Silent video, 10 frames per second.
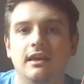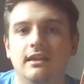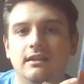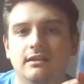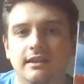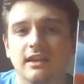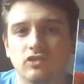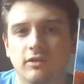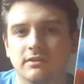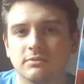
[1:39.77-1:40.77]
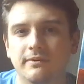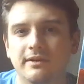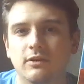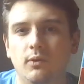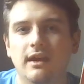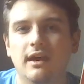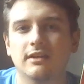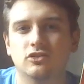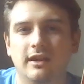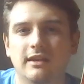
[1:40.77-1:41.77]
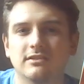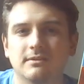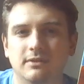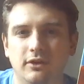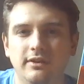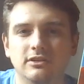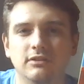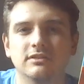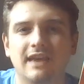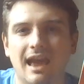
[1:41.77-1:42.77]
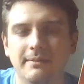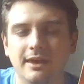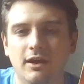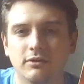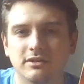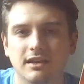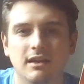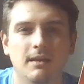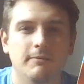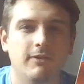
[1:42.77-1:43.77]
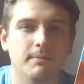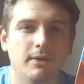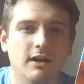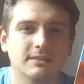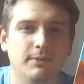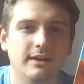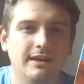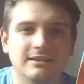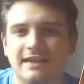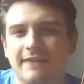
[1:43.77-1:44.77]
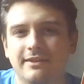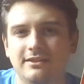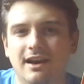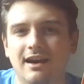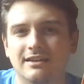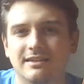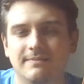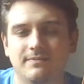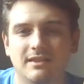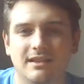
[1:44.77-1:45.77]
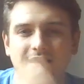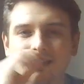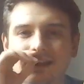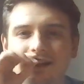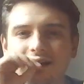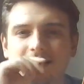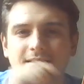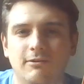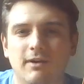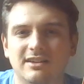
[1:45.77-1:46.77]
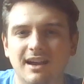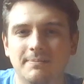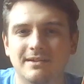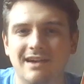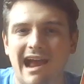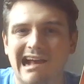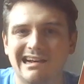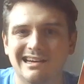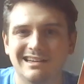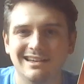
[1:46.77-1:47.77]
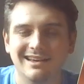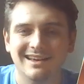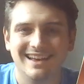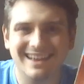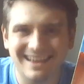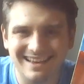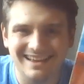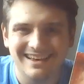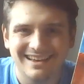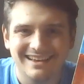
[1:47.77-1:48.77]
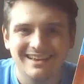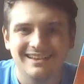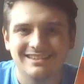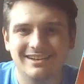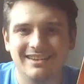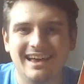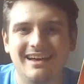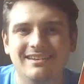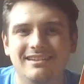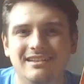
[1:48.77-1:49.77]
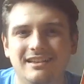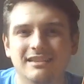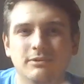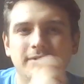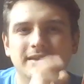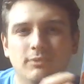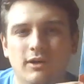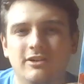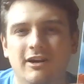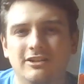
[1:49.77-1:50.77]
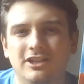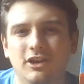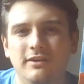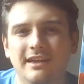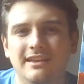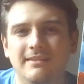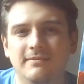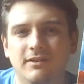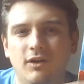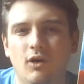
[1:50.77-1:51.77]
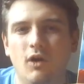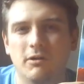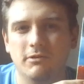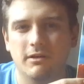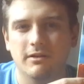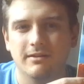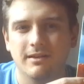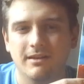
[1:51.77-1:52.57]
In the intro of this movie, we got treated some Looney Tunes cameos from Bugs Bunny and Daffy Duck. What's up, Doc? So yeah, this movie's more cartoony than horror,